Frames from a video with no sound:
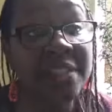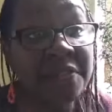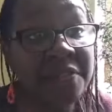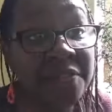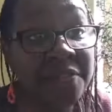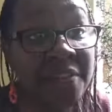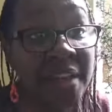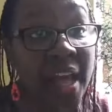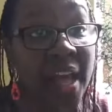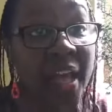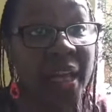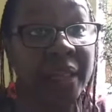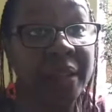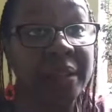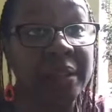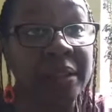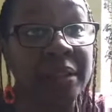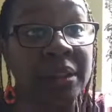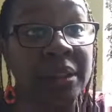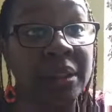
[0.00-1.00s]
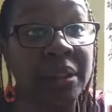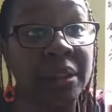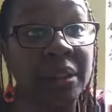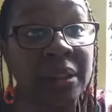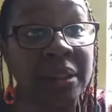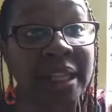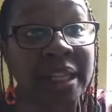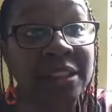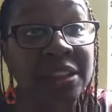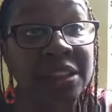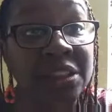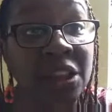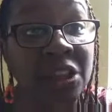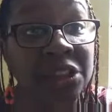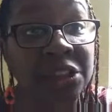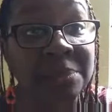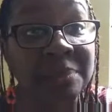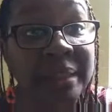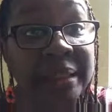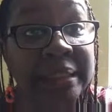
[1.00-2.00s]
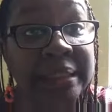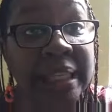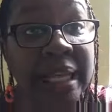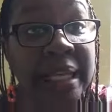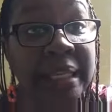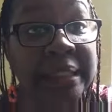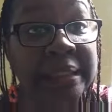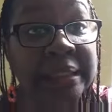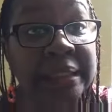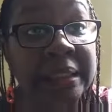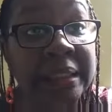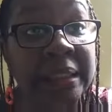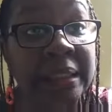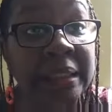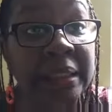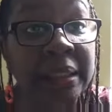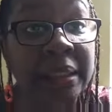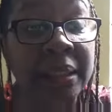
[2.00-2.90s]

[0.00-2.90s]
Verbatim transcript: effect that such mentality